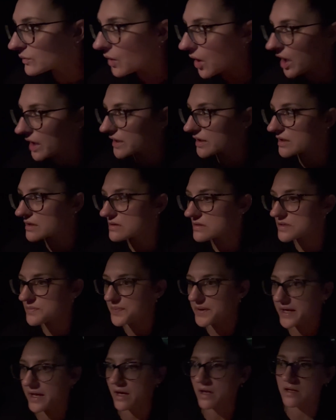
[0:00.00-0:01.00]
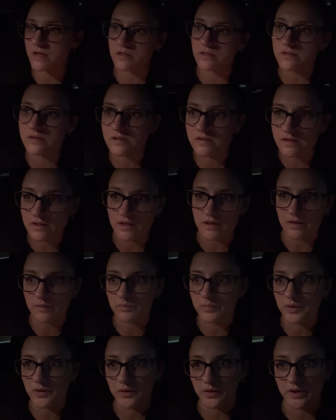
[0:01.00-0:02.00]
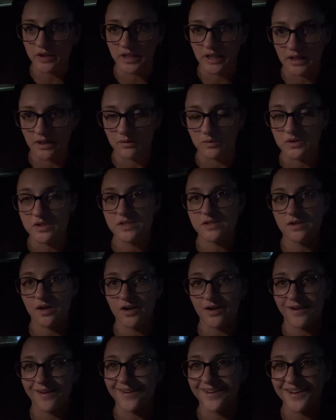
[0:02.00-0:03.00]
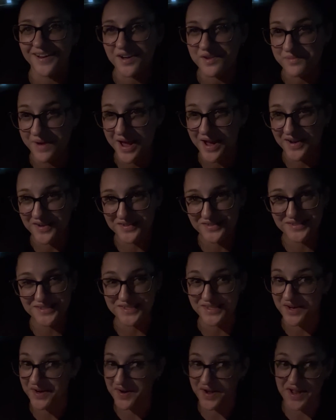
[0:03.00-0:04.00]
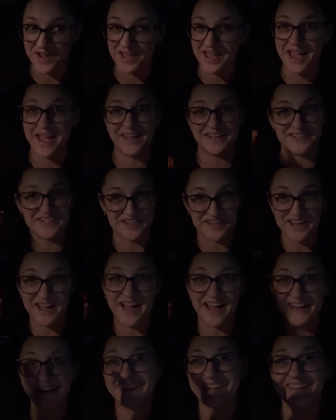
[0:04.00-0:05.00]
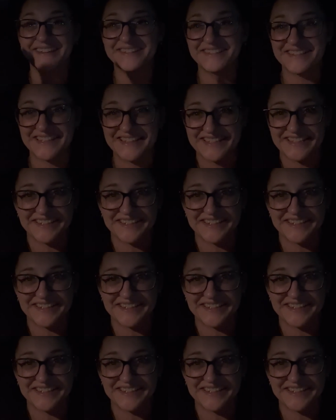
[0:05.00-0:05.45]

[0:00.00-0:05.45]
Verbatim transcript: waters because an employee was starting to come out. So I had to hike it to the